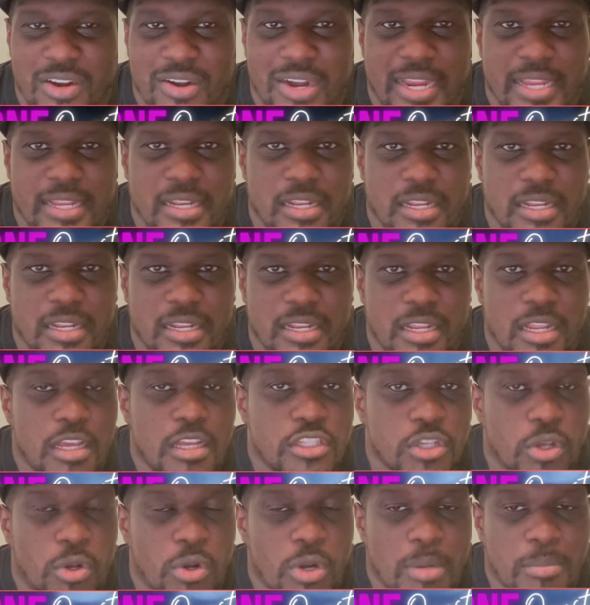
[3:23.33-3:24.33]
All right,
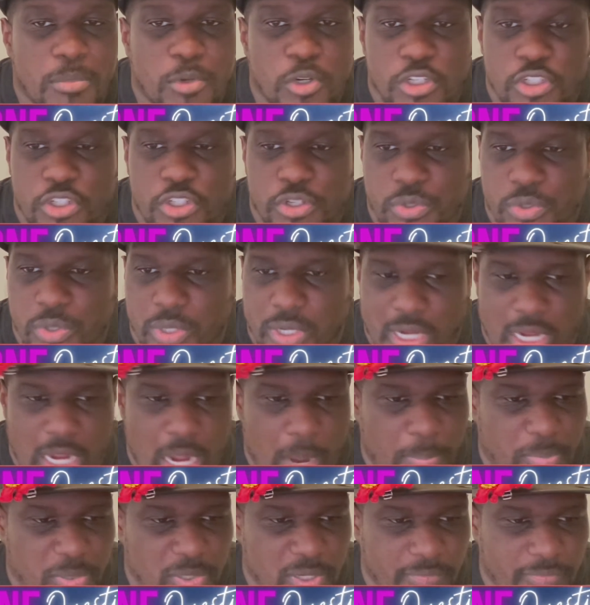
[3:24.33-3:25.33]
so I'm going to show you a
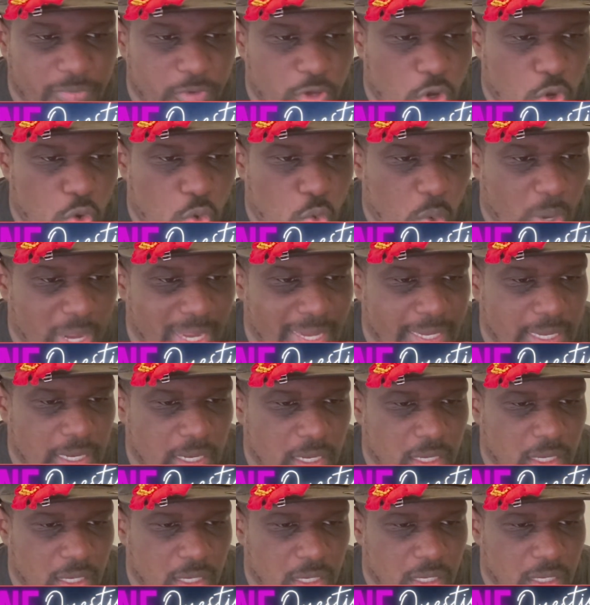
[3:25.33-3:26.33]
couple of quick